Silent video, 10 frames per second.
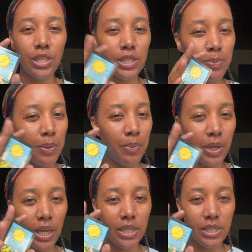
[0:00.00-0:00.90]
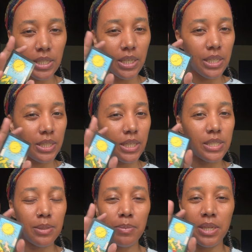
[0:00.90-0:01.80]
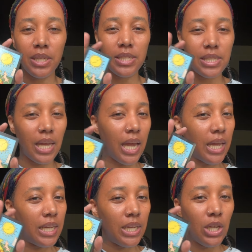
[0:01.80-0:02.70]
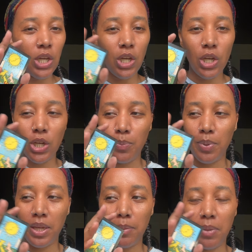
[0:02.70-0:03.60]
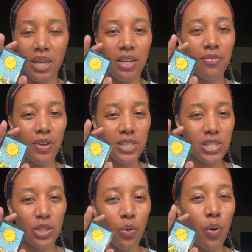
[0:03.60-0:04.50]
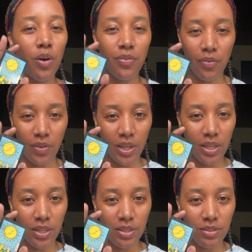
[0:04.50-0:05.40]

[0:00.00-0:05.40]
because people can't see it doesn't mean it's not being manifested off of it.